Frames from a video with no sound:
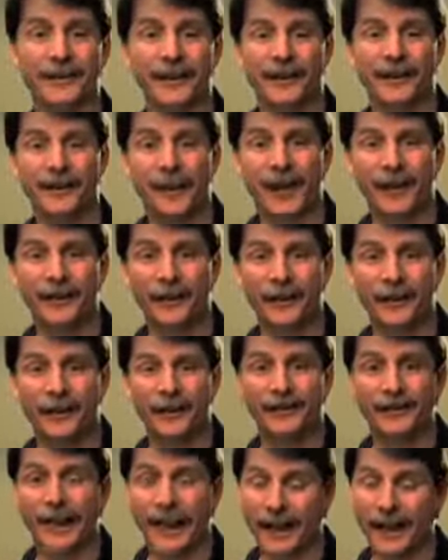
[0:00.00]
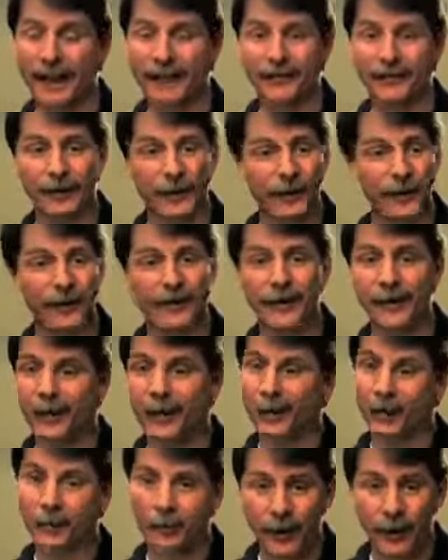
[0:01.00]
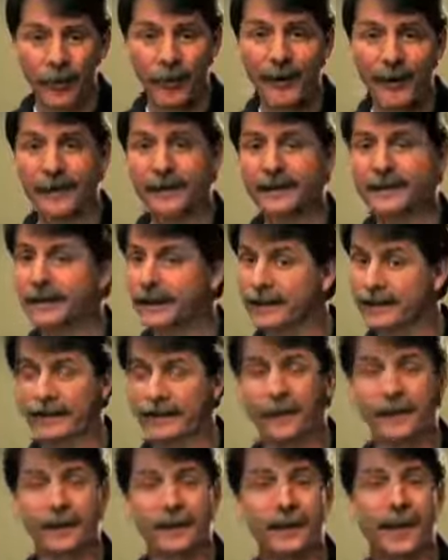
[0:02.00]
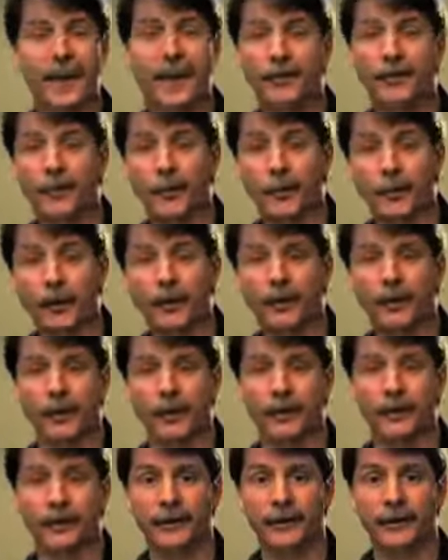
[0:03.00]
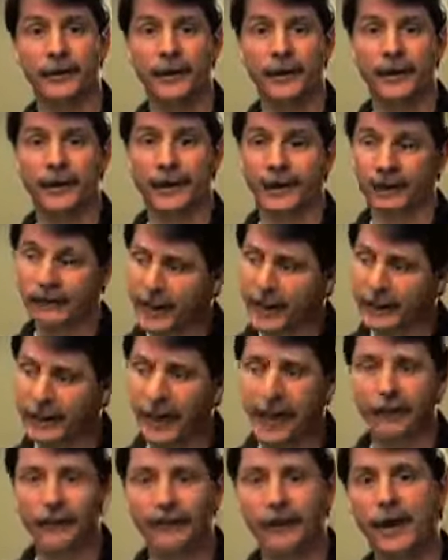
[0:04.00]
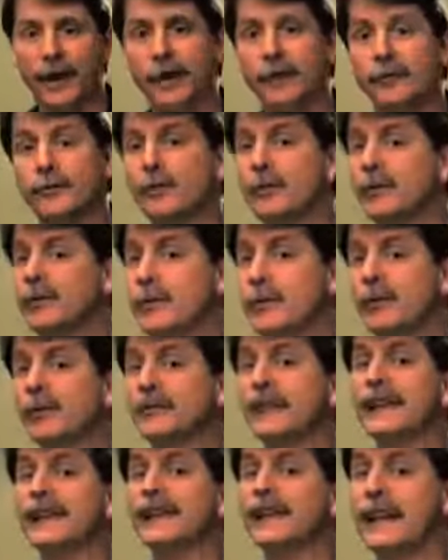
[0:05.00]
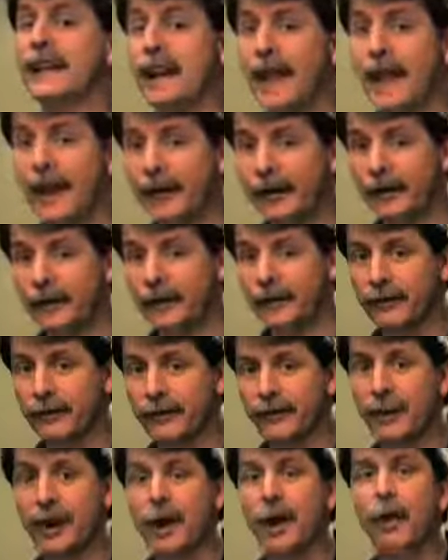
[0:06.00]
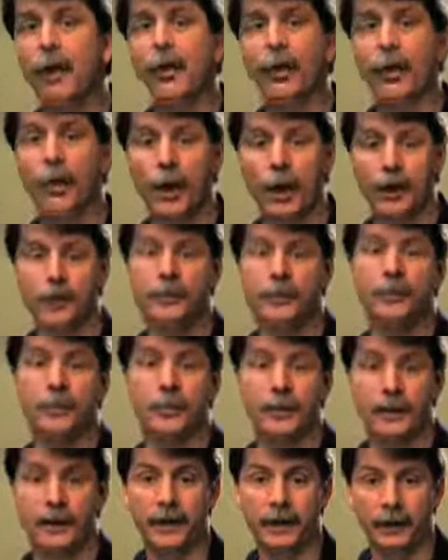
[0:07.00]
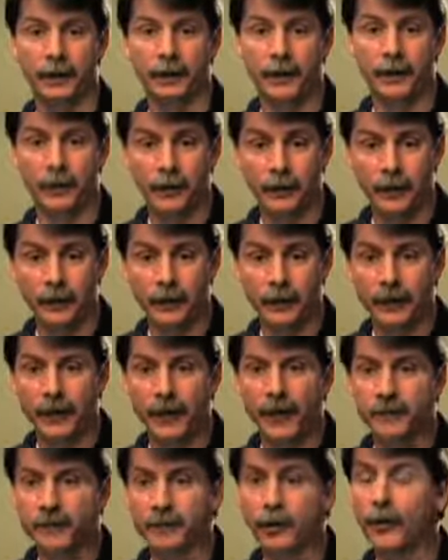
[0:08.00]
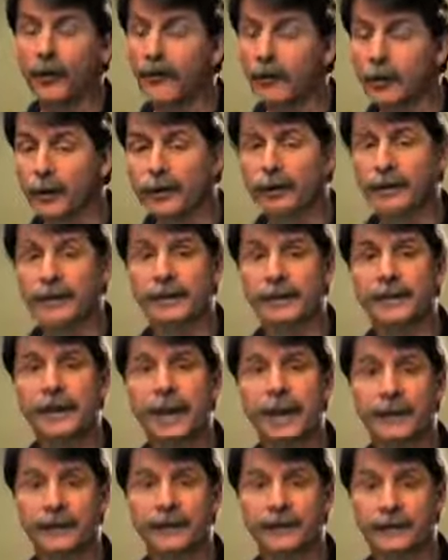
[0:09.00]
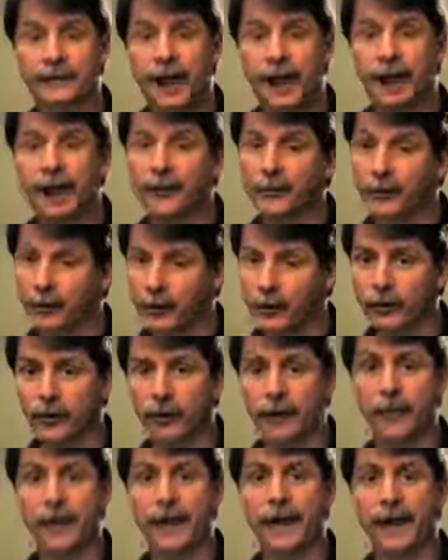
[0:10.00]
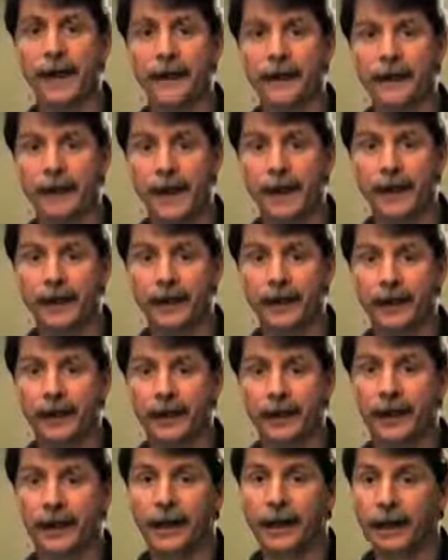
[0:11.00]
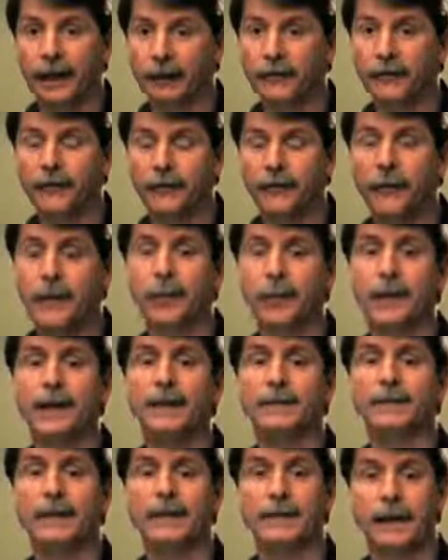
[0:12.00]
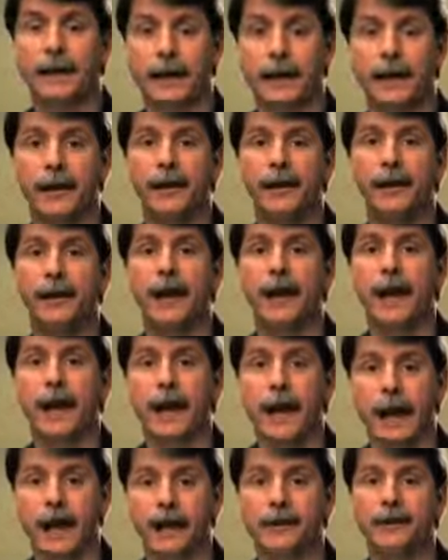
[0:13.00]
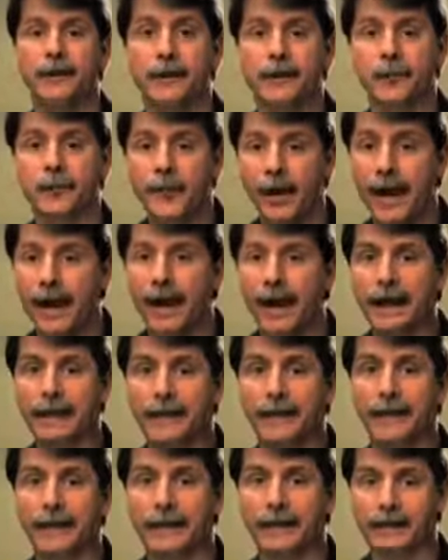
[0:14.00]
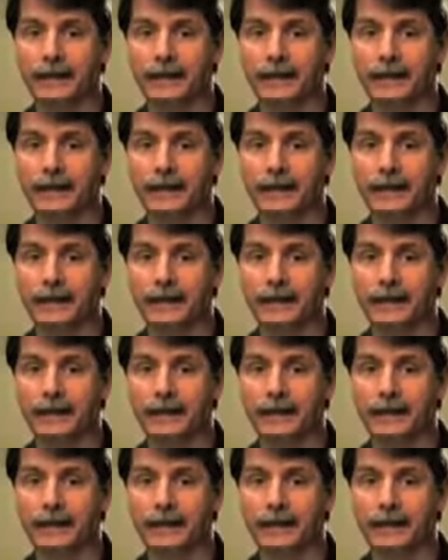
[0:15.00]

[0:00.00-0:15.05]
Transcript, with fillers: 25 years, I have learned romance is something you have to work on. In fact, I've found you usually get out of it what you put into it. So if you're dissatisfied with your romantic life, here's a few ways to tell how you might